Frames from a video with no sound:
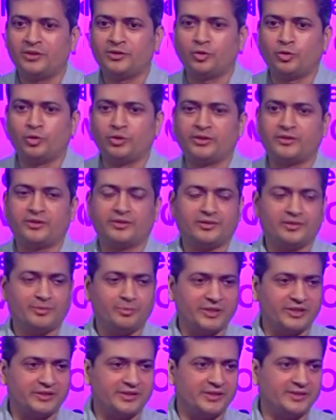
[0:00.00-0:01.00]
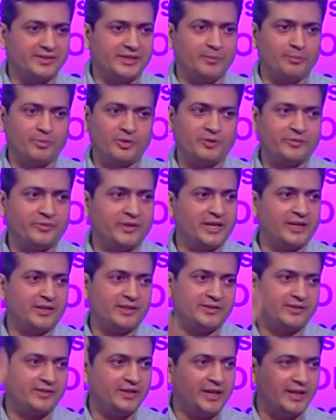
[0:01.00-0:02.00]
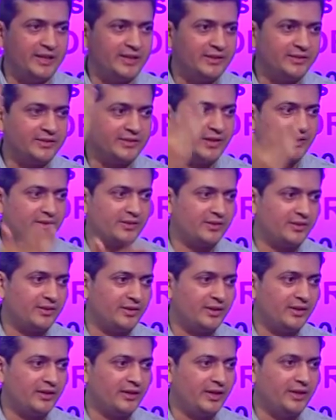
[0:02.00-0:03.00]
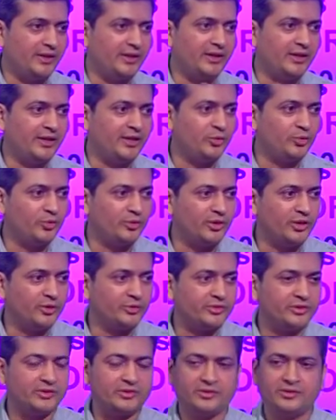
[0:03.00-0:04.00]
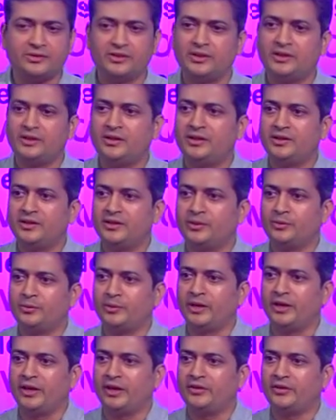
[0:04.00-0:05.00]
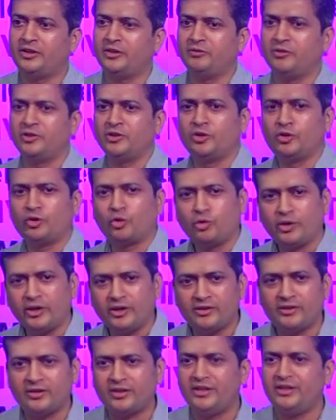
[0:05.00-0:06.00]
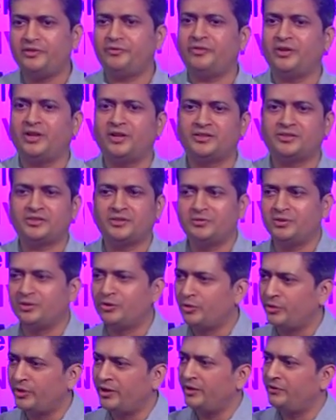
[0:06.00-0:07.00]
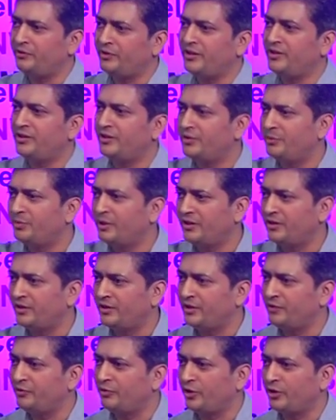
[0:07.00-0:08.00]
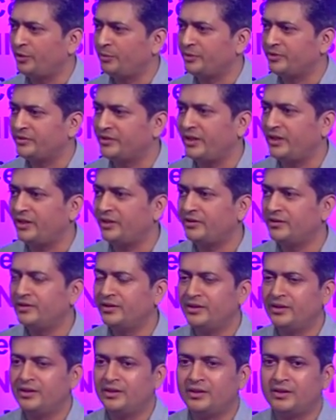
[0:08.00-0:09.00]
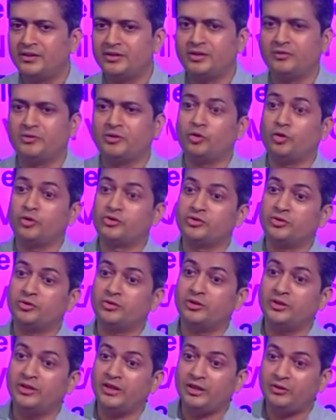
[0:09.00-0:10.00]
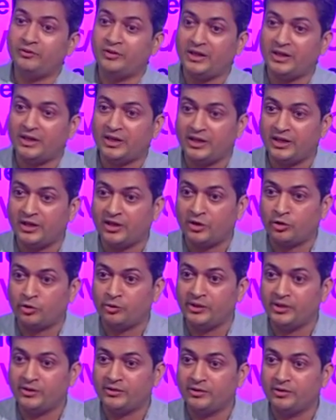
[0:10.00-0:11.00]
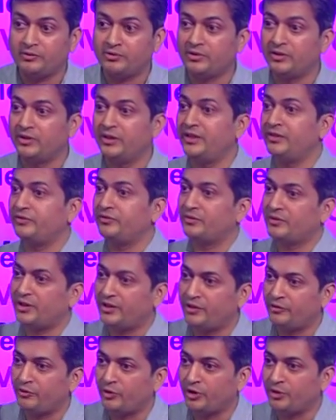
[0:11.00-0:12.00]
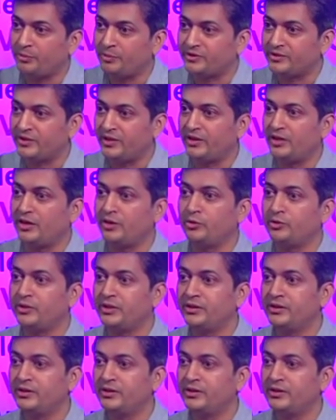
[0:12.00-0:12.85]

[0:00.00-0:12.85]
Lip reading: growth, the best example of that is the IT sector in 99-2000, where they were growing really fast, they were growing every year by 30-40%. They were also earning very high ROE, they were earning 30-40% ROE.